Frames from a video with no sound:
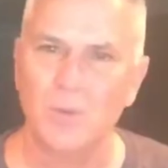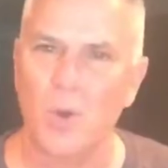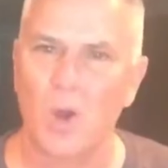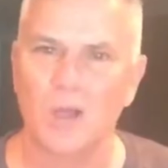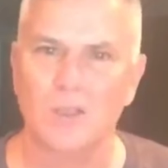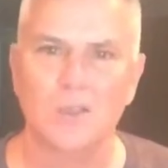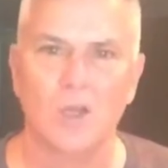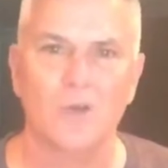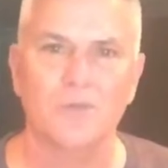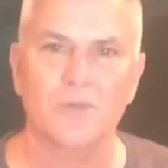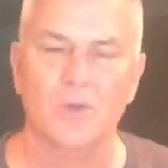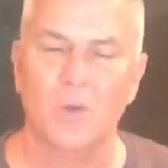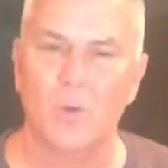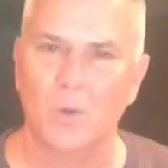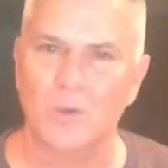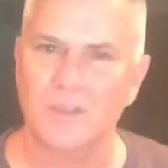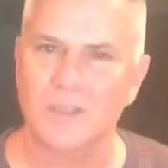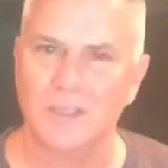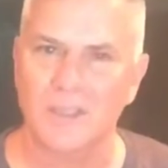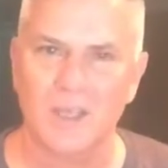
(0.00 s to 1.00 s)
we walked off the
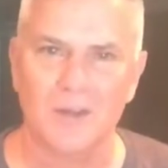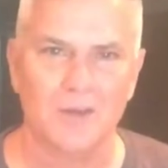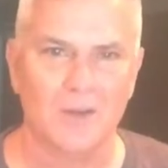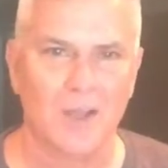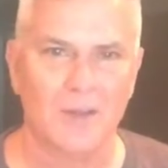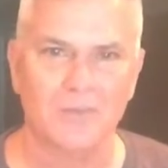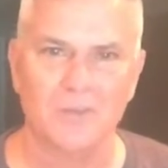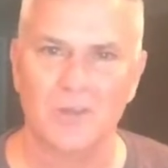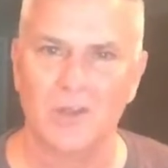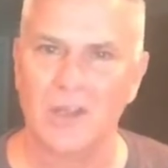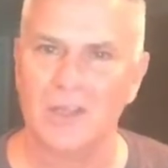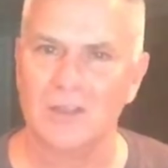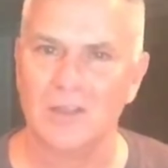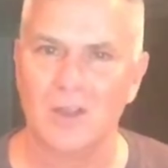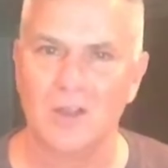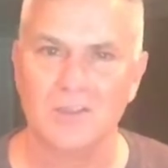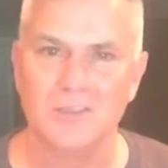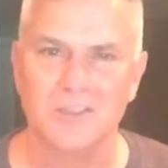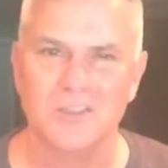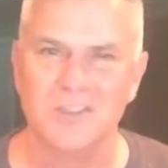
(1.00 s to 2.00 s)
court together after that
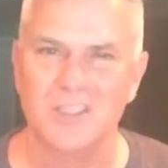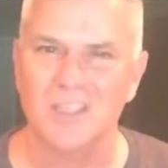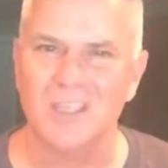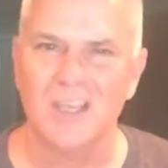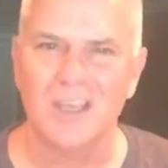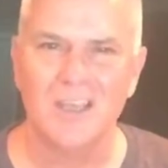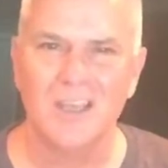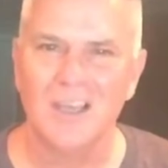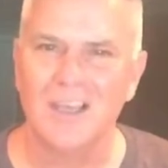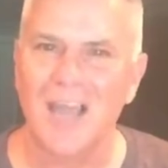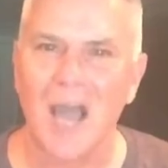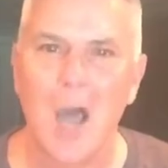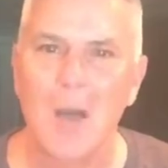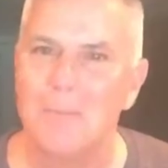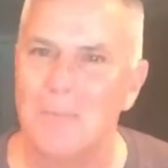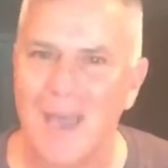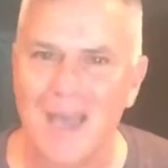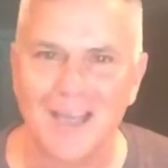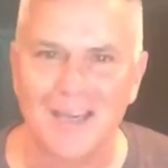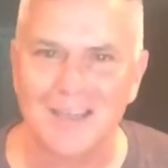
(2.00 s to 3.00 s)
loss. You see,
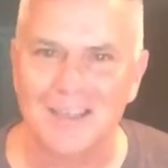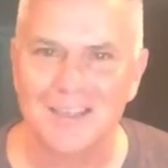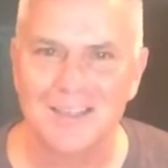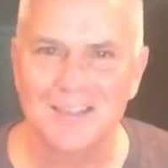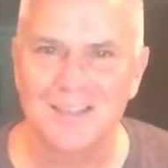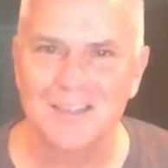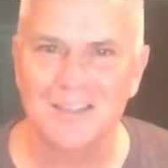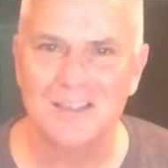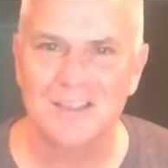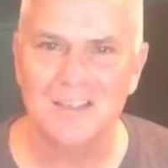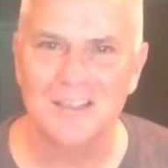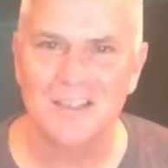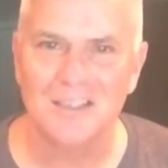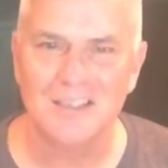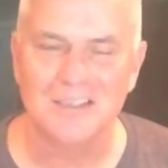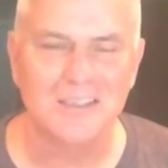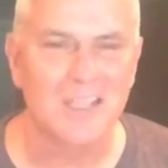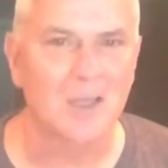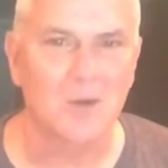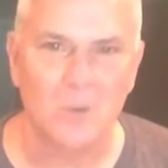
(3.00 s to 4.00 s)
combat,
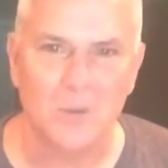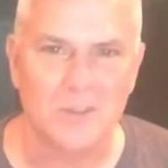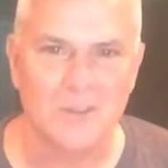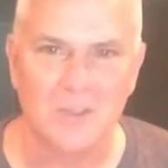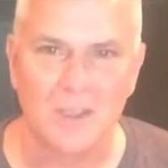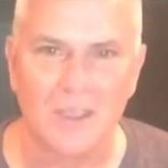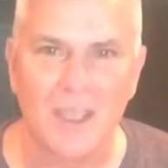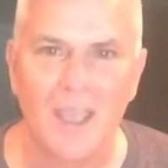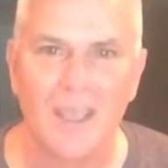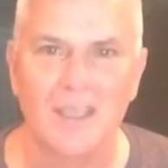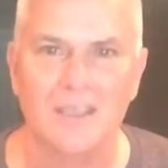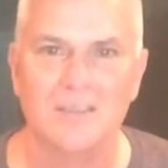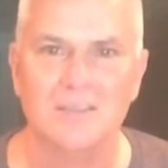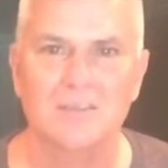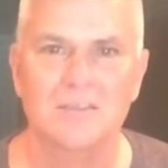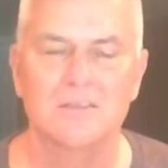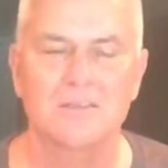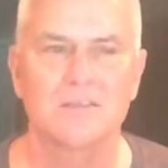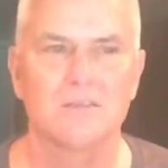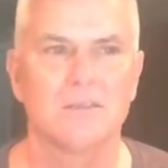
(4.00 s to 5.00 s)
it's not always the
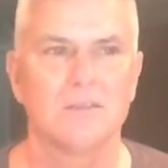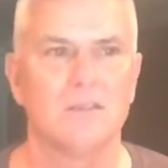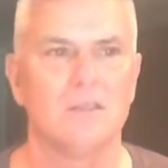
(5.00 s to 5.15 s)
case.